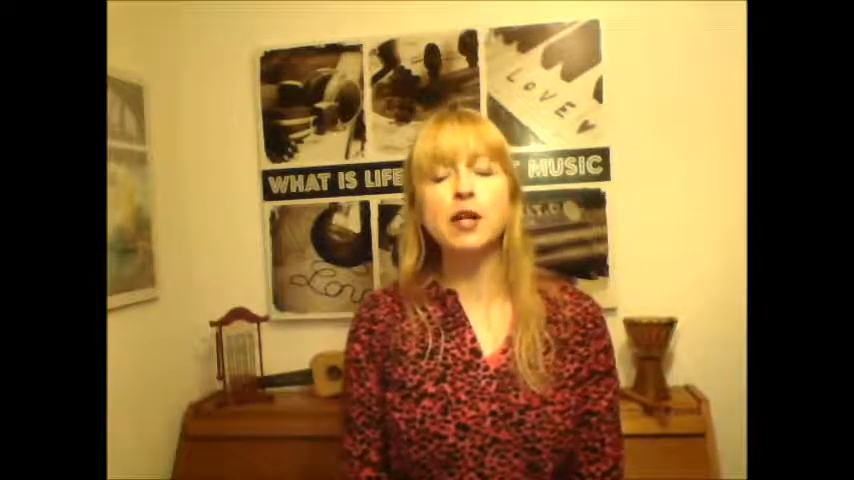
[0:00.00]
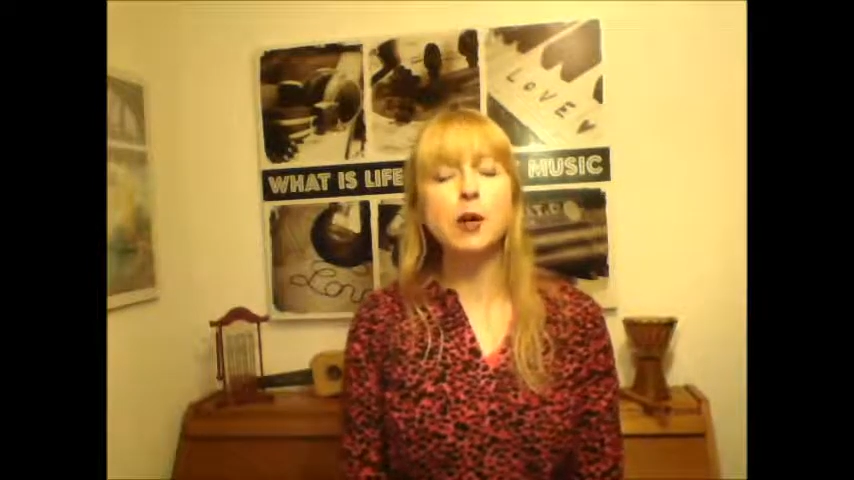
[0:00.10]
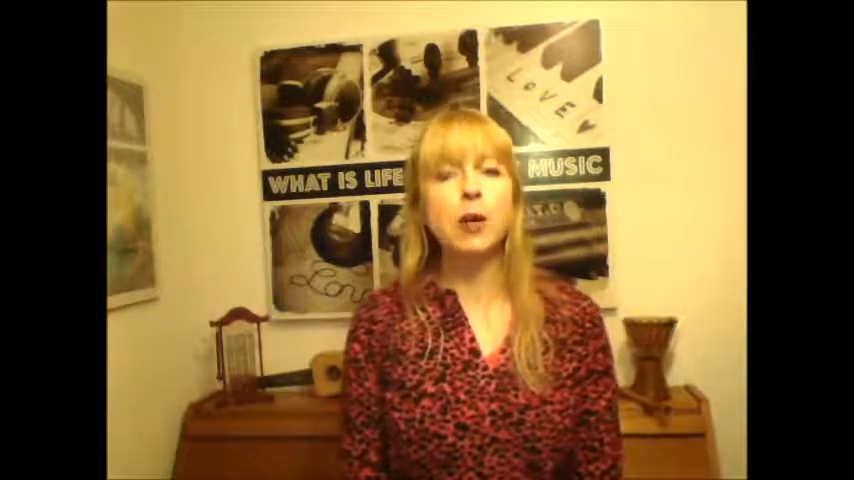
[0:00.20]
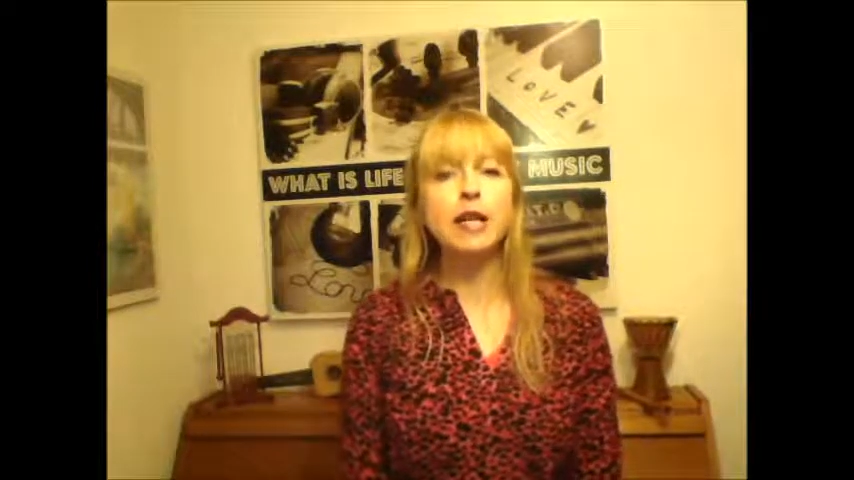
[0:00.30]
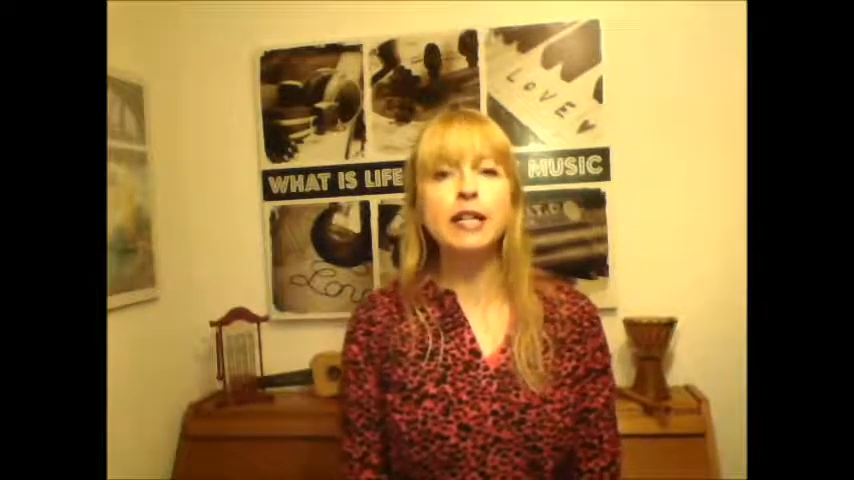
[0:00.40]
a
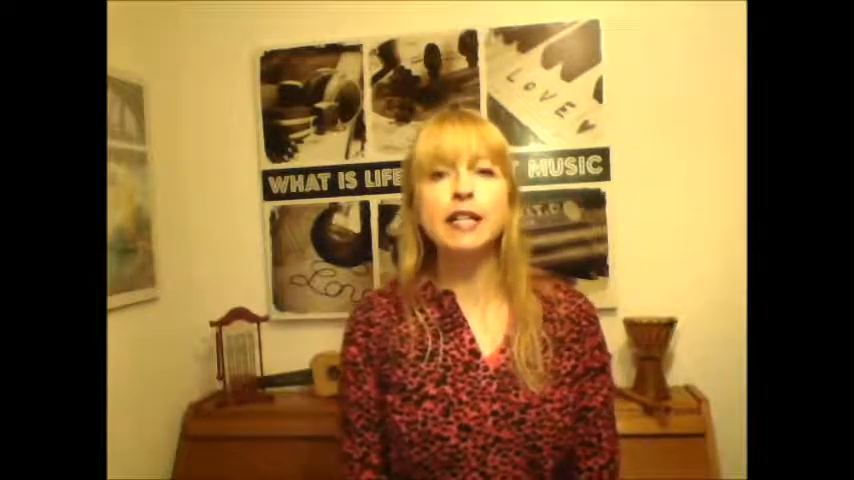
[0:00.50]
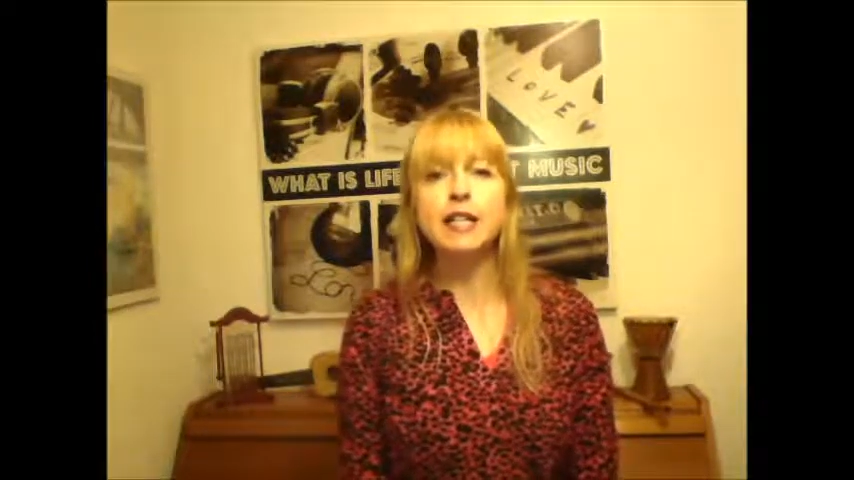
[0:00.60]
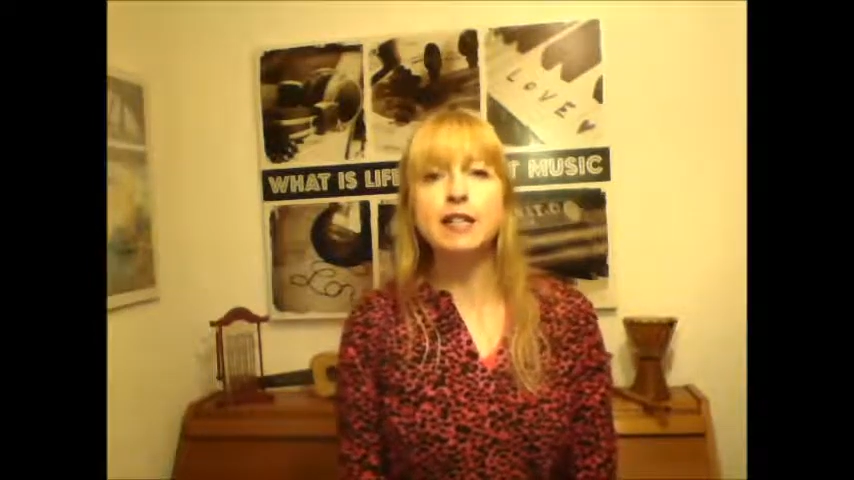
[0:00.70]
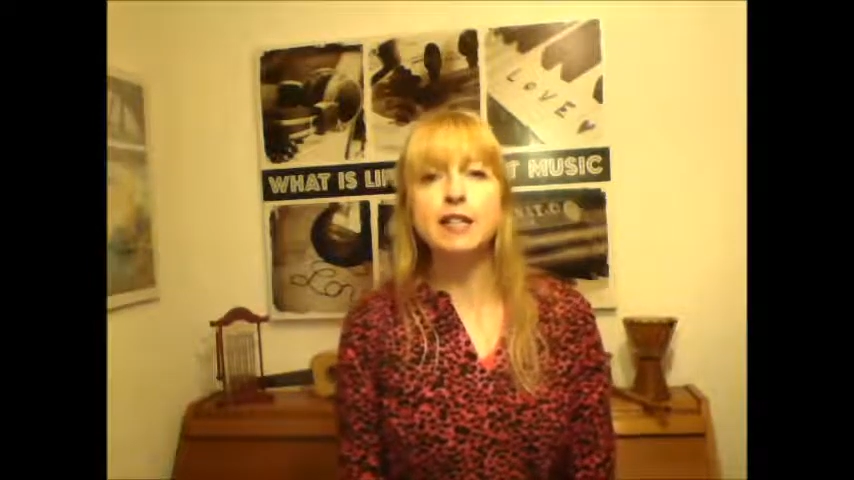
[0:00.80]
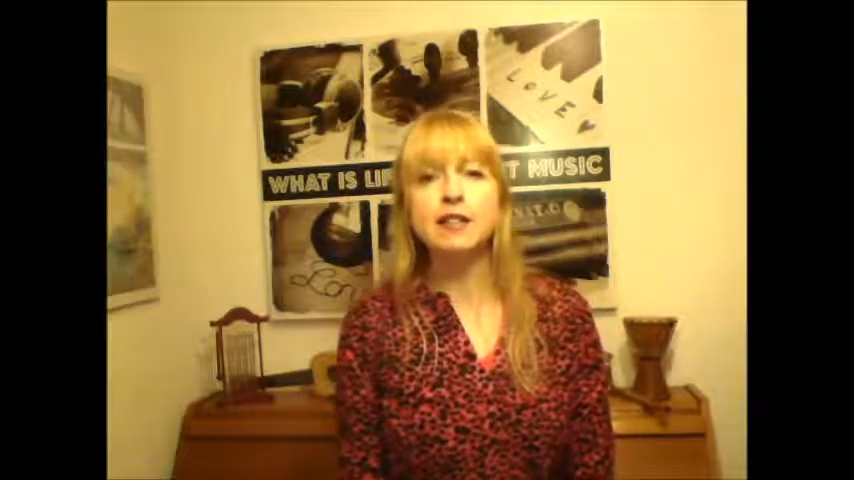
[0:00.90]
choir
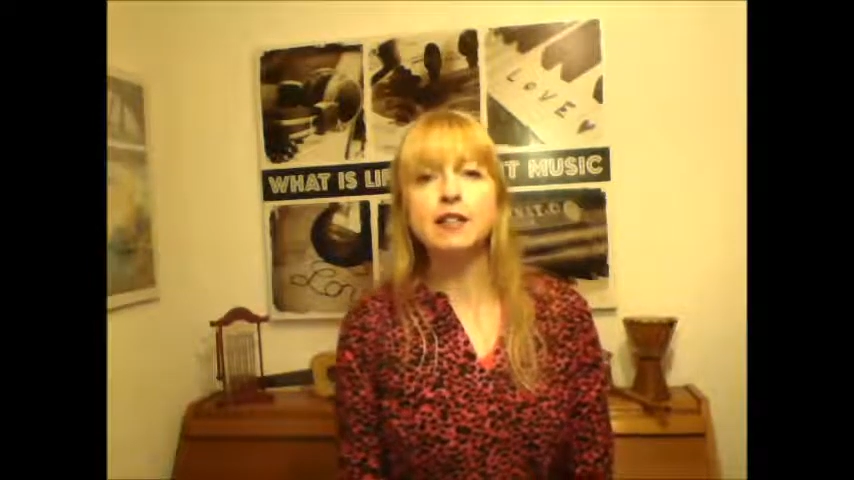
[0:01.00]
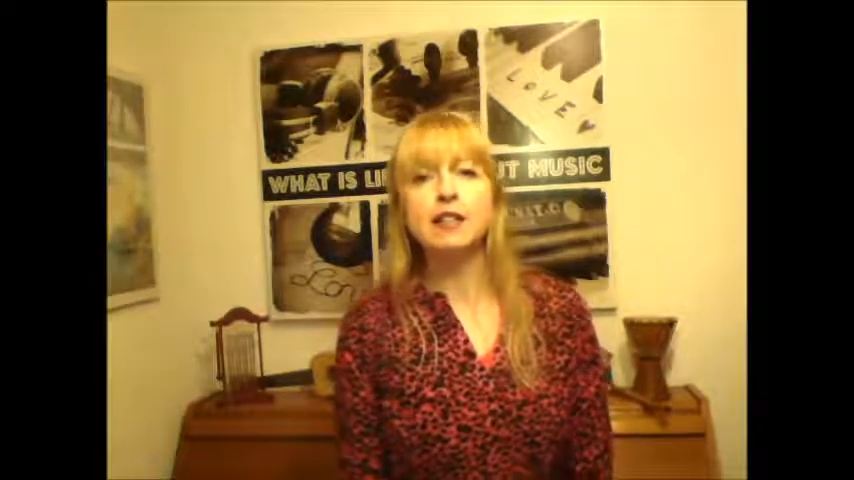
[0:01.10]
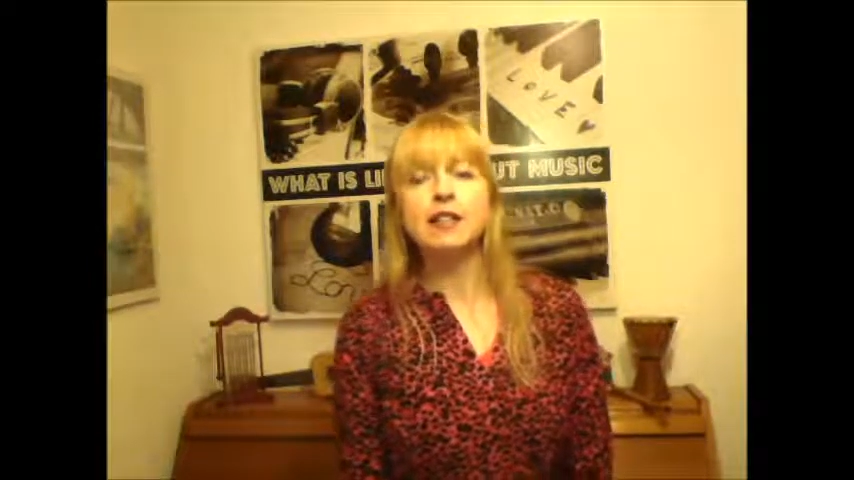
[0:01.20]
leader.